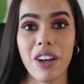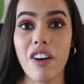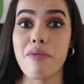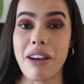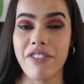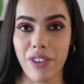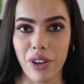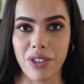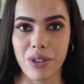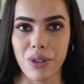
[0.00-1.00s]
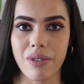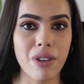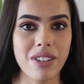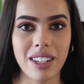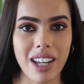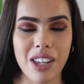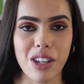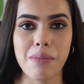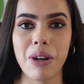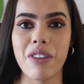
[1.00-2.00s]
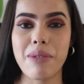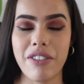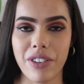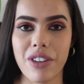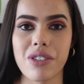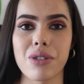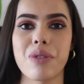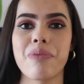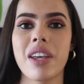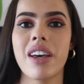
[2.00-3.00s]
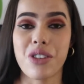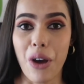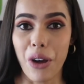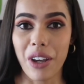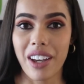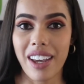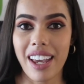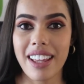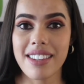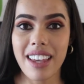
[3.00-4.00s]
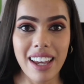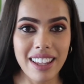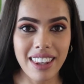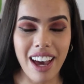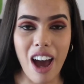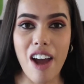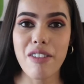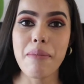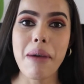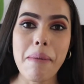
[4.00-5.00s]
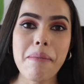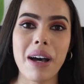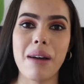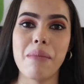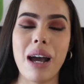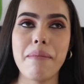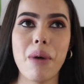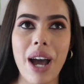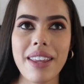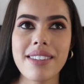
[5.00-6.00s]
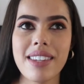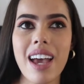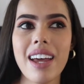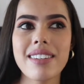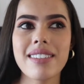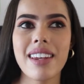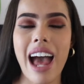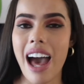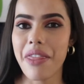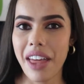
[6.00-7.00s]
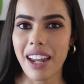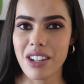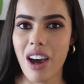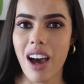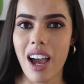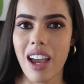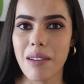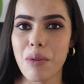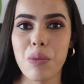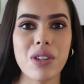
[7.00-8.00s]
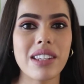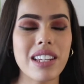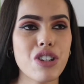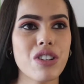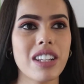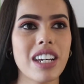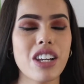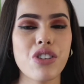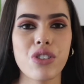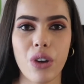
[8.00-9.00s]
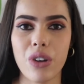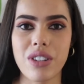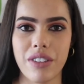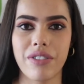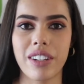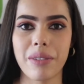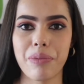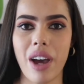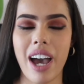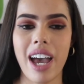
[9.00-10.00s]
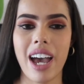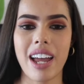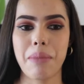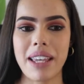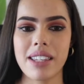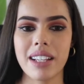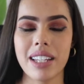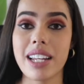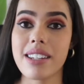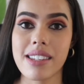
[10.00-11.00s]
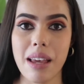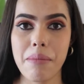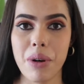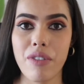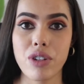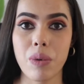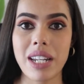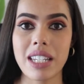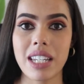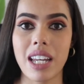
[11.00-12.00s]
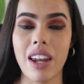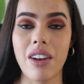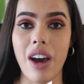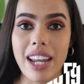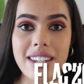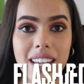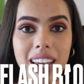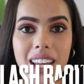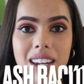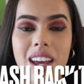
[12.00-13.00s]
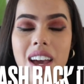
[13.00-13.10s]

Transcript: of my first store, not Tealazzo, but of my first store. So, in saying that, I remember my mindset at that time was literally so different. I had basically in December of 2019,